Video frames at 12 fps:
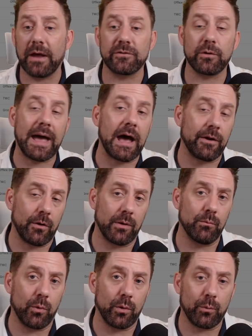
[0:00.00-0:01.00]
as you add
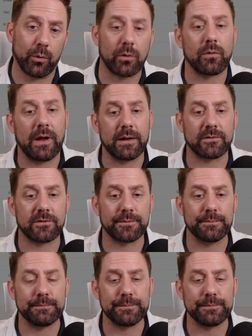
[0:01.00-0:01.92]
on more and more clients.